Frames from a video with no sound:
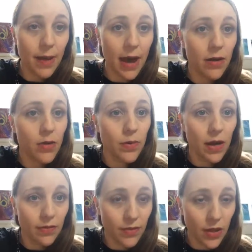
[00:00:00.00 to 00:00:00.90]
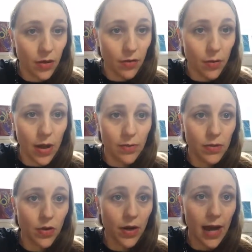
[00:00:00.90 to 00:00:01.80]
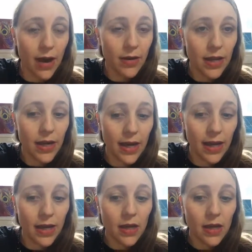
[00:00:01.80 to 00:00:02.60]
how can we not feel overwhelmed, Lord? How can I